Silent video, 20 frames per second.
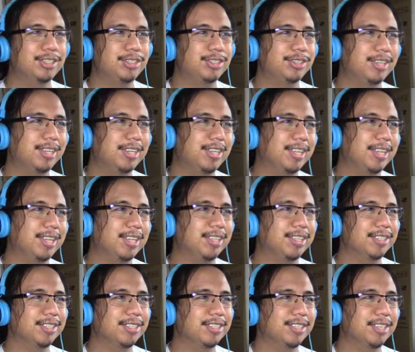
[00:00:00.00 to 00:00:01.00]
Julia
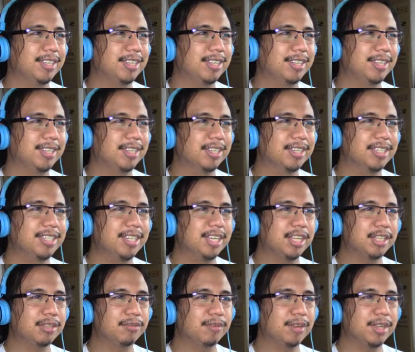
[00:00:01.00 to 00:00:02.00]
yells. Uh, she
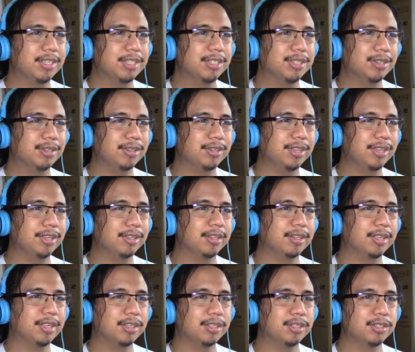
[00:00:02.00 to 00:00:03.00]
gets flustered and
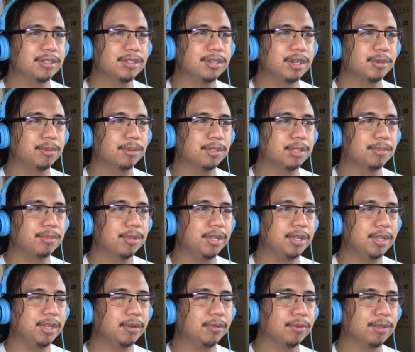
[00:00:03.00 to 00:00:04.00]
has trouble
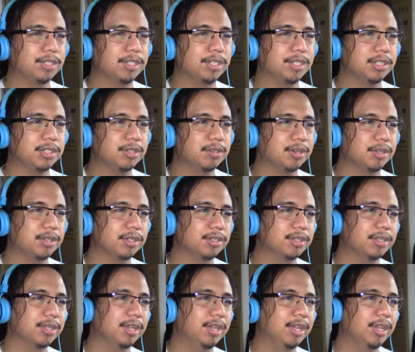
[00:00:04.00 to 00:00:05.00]
speaking when she's
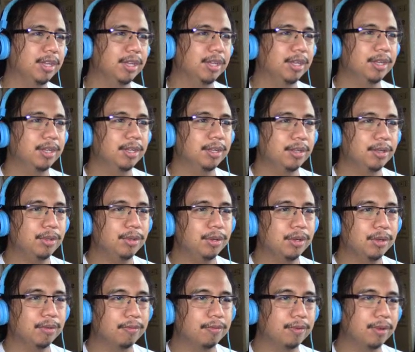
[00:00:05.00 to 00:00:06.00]
stressed. You
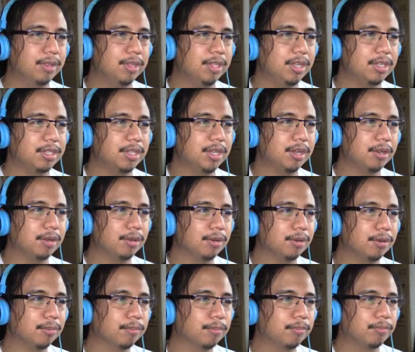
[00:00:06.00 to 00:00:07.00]
confront the attacker.
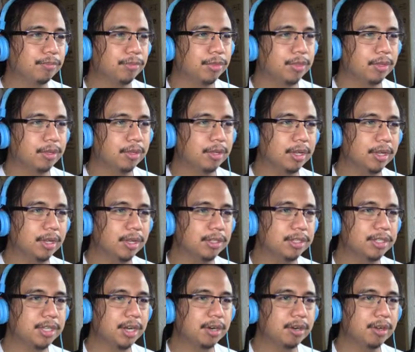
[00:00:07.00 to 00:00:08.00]
Uh,
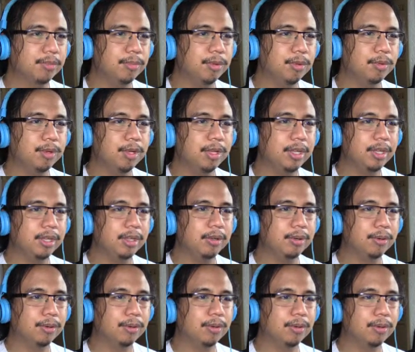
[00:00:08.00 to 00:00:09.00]
scare him away
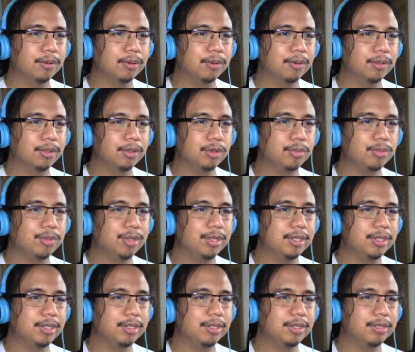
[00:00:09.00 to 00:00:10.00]
or you
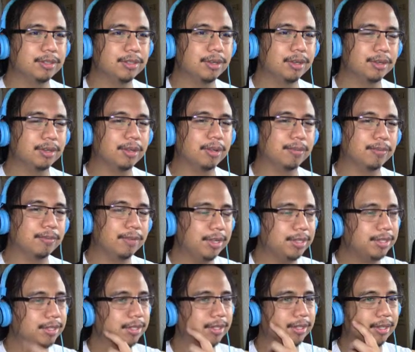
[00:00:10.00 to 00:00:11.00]
beat his goddamn
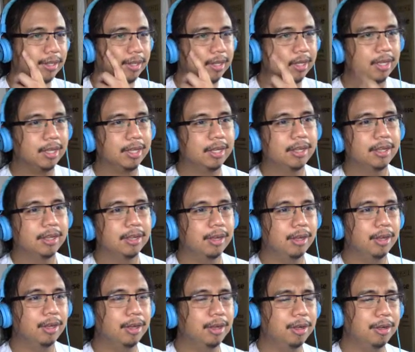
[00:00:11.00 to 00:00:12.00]
face in.
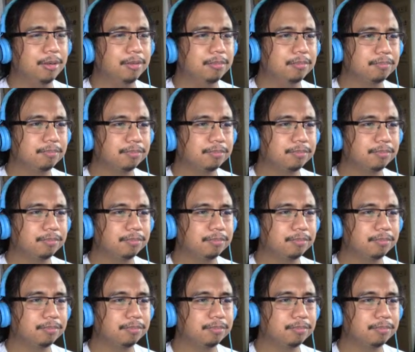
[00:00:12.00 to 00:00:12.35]
Uh,